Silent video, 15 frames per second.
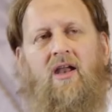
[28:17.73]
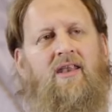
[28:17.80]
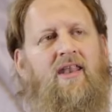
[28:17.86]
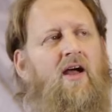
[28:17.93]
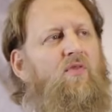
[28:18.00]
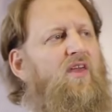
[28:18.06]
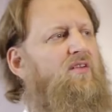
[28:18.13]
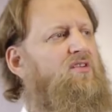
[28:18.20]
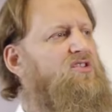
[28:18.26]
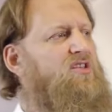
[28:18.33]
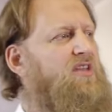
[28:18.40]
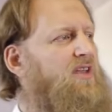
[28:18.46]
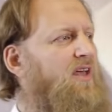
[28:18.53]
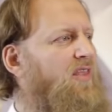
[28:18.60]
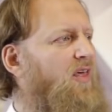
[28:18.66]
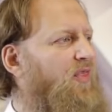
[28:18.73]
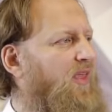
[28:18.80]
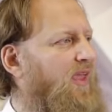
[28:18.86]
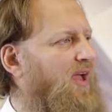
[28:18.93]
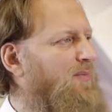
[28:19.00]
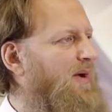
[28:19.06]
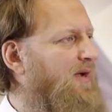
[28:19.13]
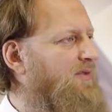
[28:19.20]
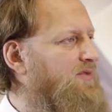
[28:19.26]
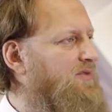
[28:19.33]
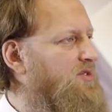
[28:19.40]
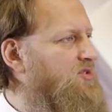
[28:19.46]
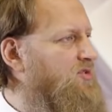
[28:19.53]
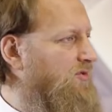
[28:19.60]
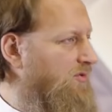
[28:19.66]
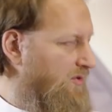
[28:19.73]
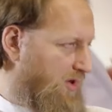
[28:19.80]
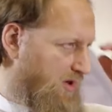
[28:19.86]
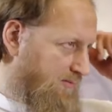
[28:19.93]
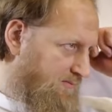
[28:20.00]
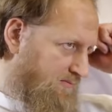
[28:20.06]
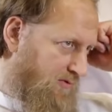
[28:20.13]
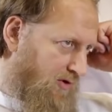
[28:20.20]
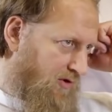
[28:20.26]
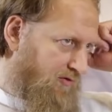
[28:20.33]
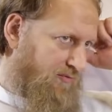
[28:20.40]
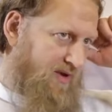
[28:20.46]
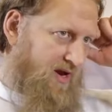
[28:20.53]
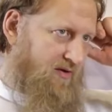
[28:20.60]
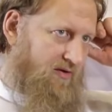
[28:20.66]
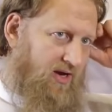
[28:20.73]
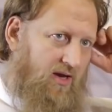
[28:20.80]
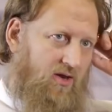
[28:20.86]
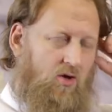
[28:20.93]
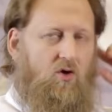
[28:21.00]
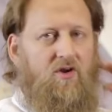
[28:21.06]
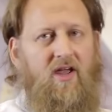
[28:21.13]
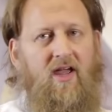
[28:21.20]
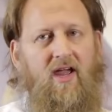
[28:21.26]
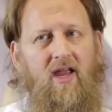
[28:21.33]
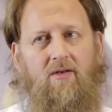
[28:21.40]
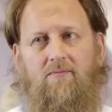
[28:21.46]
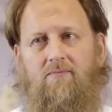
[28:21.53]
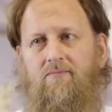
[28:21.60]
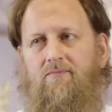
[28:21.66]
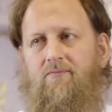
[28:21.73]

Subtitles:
Now there is another thing about this story of Mary in the Quran.